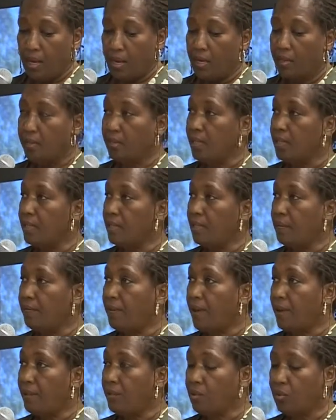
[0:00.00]
and to
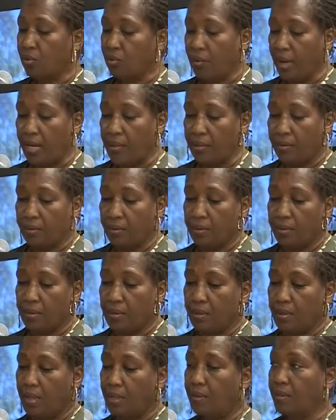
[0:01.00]
identify the
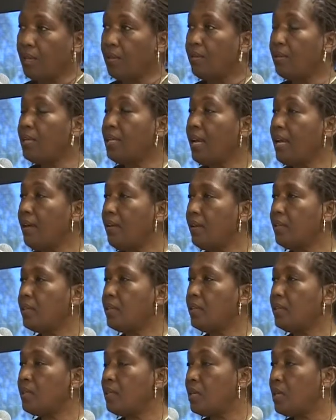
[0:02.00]
stressors that are inherent
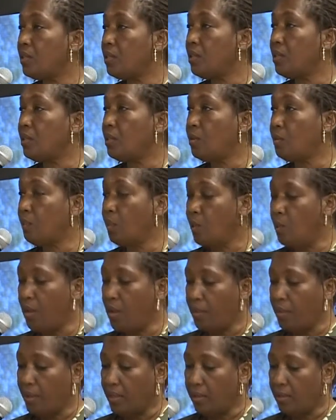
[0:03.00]
to, to the
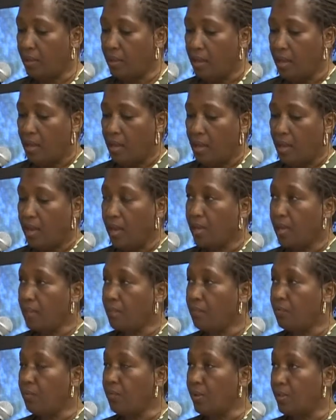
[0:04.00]
deployment
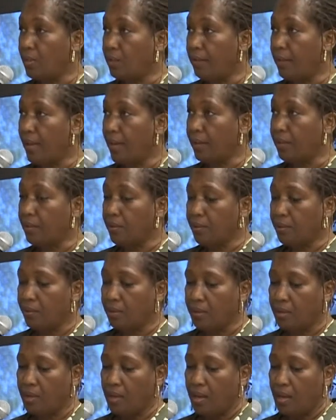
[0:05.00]
as risk
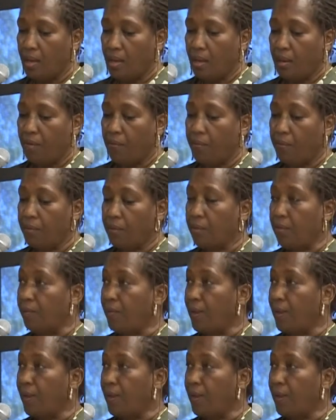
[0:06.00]
factors to